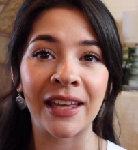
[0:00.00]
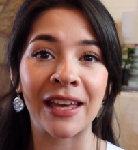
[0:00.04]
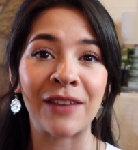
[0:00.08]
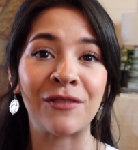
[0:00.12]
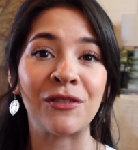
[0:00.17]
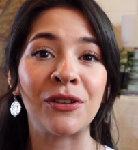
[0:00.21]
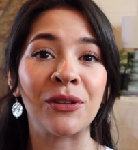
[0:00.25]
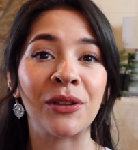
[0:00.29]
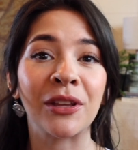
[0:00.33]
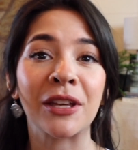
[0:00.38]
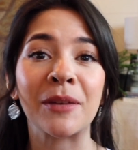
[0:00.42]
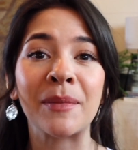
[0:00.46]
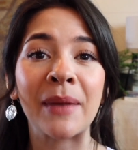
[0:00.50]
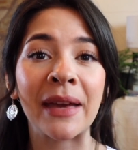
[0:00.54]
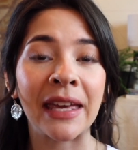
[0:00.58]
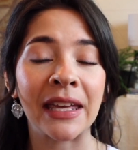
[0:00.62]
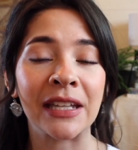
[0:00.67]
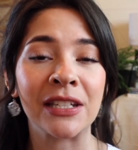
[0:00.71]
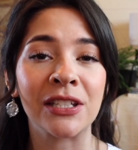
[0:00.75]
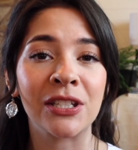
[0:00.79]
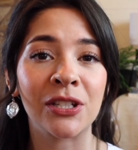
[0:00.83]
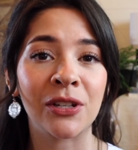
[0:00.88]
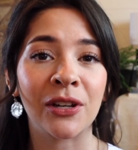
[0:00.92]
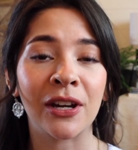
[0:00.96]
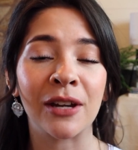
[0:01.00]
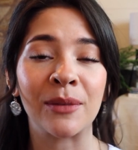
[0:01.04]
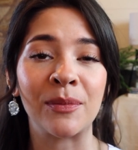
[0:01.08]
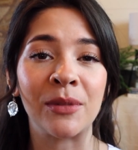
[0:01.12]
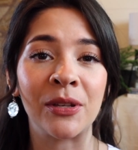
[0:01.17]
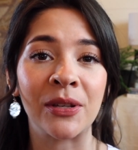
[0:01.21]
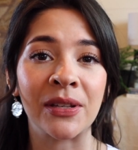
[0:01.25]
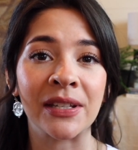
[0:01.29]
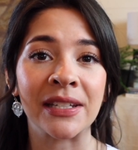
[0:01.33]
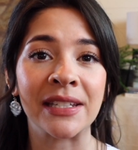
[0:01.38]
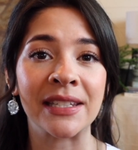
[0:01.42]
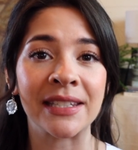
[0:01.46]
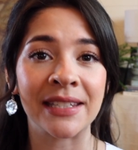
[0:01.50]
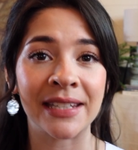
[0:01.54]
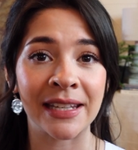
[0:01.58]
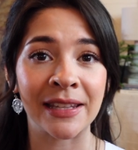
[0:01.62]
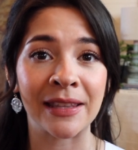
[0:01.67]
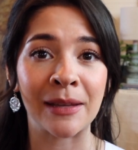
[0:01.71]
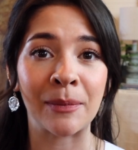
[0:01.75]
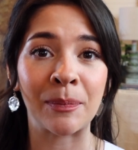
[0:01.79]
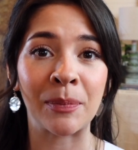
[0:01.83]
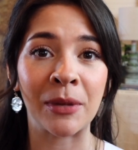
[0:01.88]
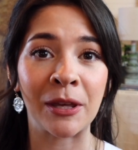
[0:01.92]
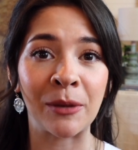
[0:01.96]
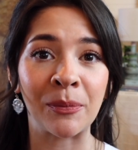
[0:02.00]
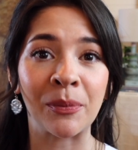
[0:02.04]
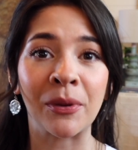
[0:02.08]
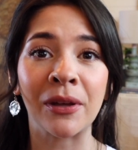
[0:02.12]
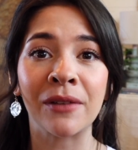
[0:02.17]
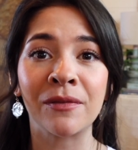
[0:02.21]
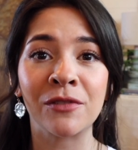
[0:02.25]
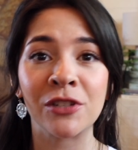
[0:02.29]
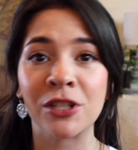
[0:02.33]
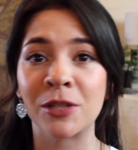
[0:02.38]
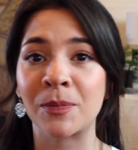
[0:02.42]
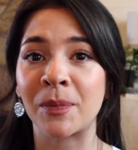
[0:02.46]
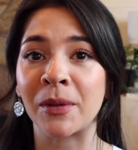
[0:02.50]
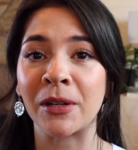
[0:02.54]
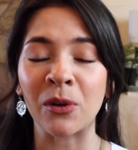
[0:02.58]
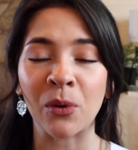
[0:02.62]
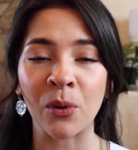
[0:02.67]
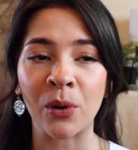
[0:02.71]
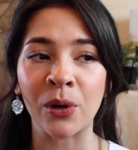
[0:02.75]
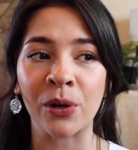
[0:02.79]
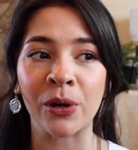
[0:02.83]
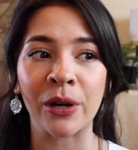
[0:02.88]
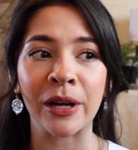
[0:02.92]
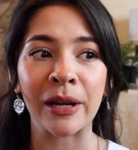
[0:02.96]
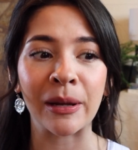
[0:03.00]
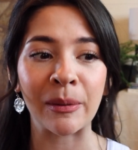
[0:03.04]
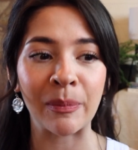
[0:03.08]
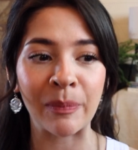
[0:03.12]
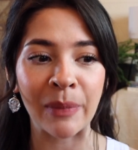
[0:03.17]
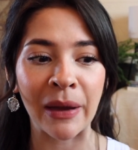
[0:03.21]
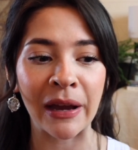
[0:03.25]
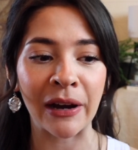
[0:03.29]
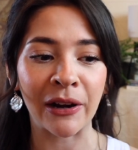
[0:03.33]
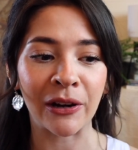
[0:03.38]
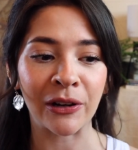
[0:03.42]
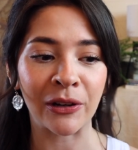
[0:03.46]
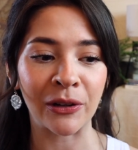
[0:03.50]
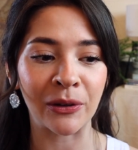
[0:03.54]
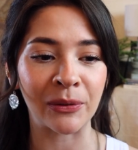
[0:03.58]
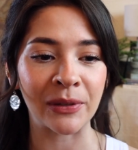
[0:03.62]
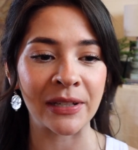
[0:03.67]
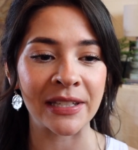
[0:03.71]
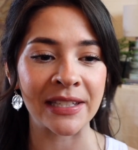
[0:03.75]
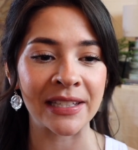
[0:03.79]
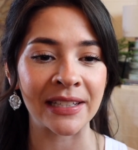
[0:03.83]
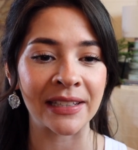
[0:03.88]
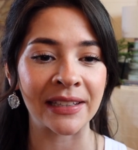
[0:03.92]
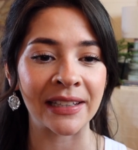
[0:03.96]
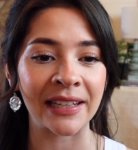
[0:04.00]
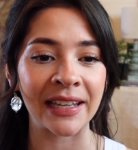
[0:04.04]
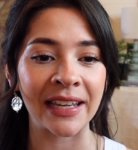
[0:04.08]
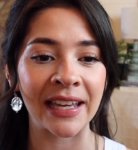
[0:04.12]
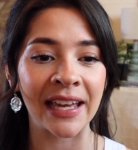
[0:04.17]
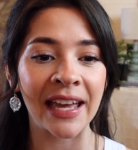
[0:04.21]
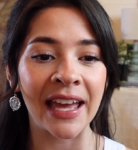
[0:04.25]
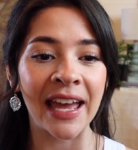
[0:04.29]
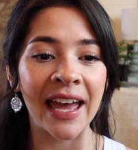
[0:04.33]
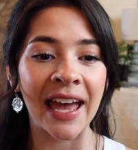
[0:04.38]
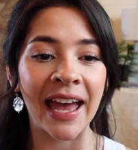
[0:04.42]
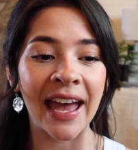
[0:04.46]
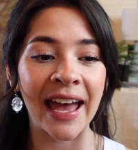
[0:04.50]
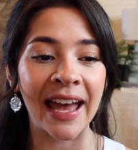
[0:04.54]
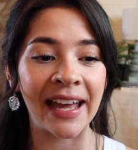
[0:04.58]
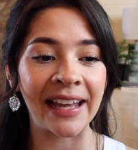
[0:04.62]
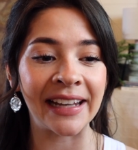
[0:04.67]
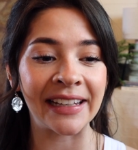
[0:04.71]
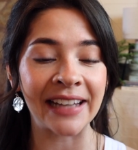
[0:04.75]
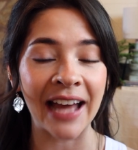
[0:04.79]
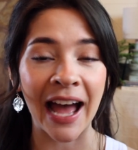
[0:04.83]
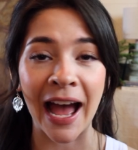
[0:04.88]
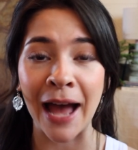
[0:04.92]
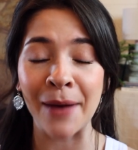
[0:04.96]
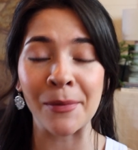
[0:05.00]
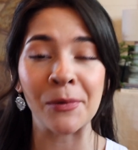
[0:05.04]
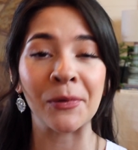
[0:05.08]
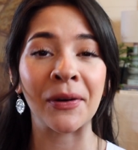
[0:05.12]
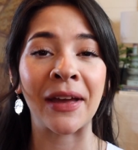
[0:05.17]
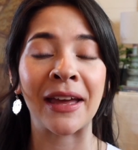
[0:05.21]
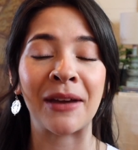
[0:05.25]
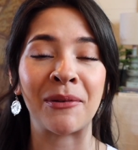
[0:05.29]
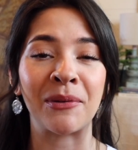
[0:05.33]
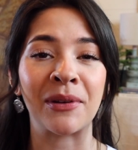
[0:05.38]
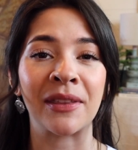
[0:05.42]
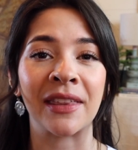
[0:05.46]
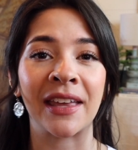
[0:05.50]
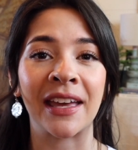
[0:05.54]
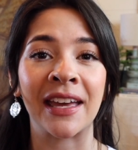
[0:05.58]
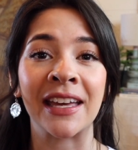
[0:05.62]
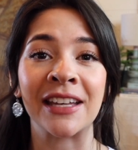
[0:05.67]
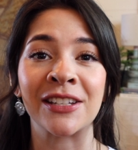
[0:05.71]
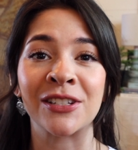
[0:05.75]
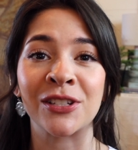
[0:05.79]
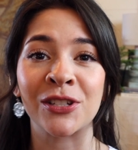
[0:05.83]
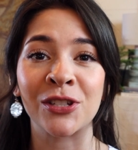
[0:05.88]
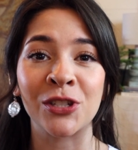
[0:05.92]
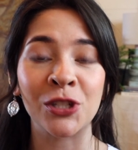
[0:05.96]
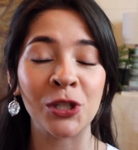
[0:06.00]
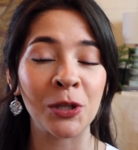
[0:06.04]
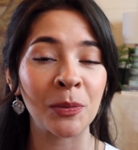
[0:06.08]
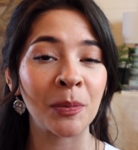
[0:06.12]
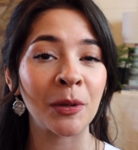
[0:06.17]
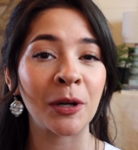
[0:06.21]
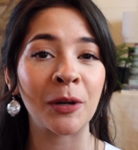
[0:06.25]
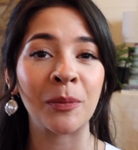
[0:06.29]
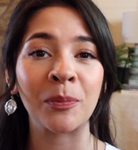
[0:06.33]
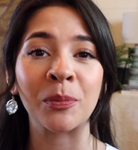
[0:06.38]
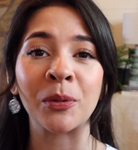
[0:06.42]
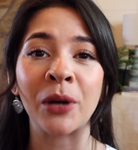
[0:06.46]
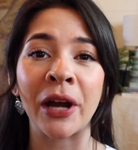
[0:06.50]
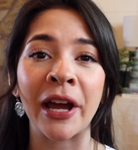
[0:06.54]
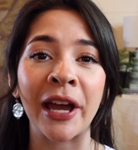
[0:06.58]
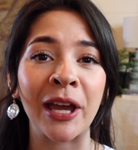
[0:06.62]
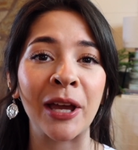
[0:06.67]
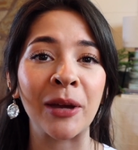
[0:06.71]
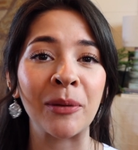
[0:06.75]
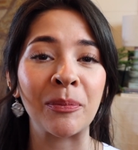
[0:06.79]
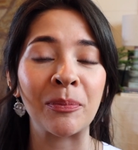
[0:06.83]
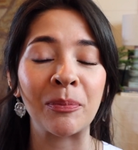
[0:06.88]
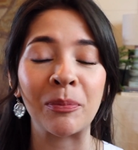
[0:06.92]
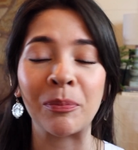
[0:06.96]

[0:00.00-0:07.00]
If you look at my Instagram, you can see that people have just been ordering peridot recently, and I'm okay with it. It's a super bright,